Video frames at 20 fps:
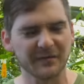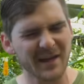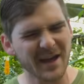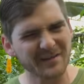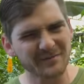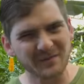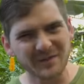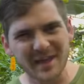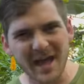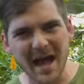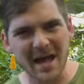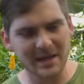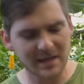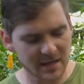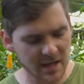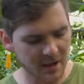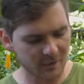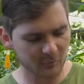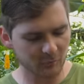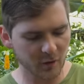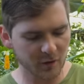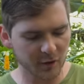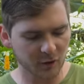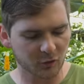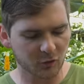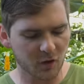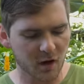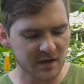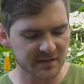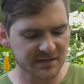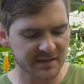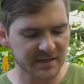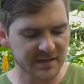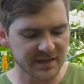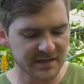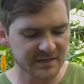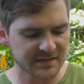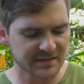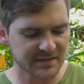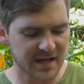I've not yet run across an
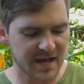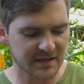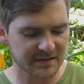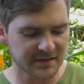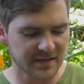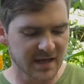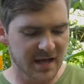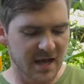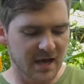insect